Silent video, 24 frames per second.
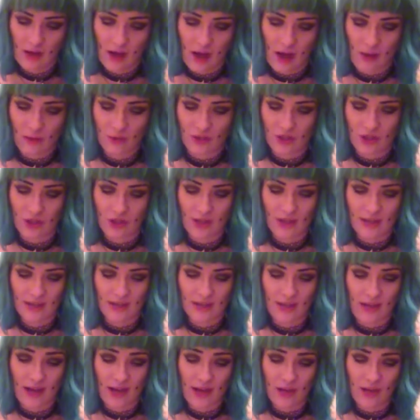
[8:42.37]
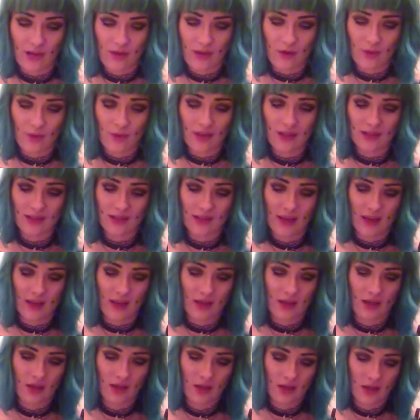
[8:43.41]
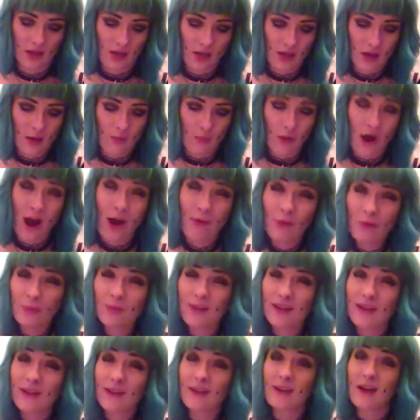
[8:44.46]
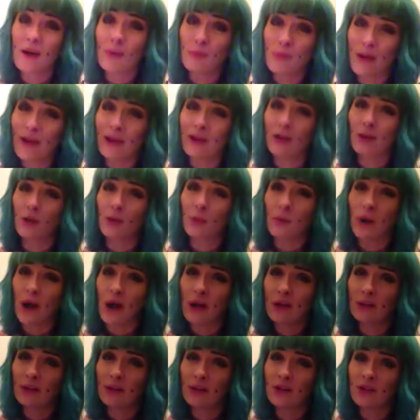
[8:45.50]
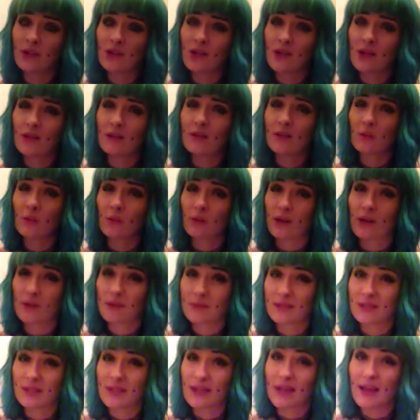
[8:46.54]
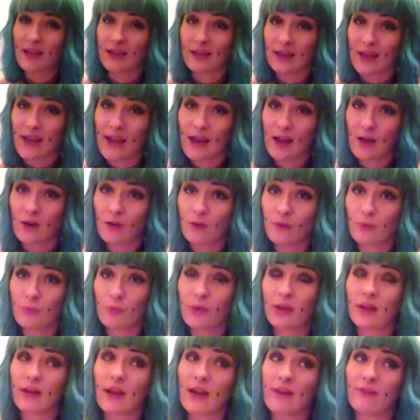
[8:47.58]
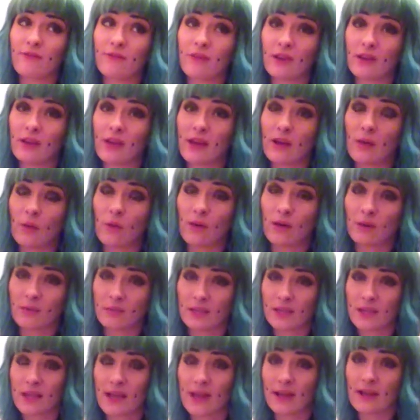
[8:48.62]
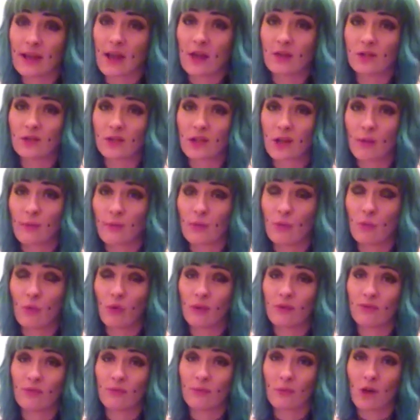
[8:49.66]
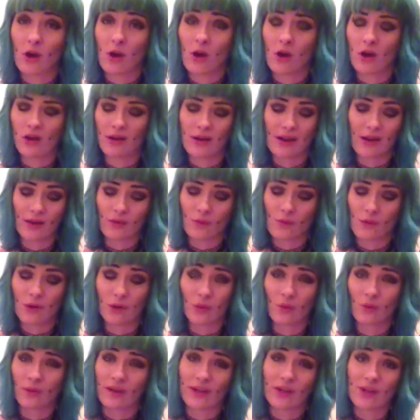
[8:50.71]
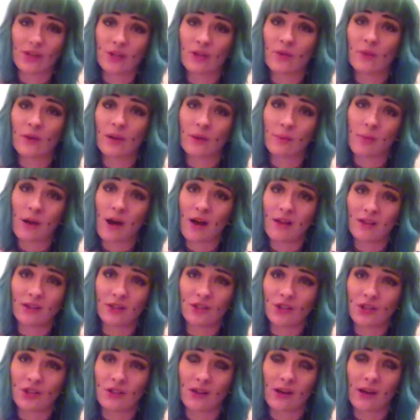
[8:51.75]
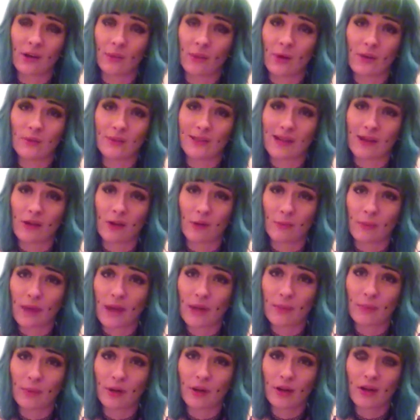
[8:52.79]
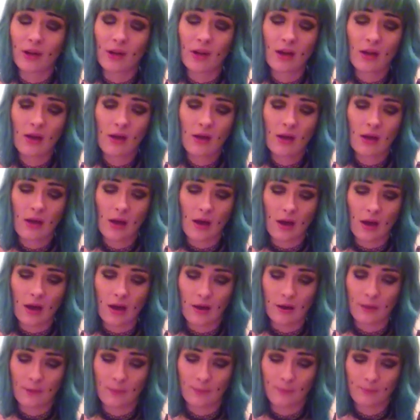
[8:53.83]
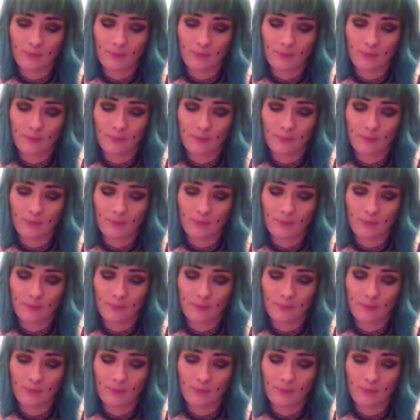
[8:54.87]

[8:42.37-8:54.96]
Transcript: I was gonna say to you, and it's like probably a better apology than what I'm saying now, but I feel like what I'm saying now is coming more from the heart, and I don't want to read you an apology that I wrote down on paper. Um,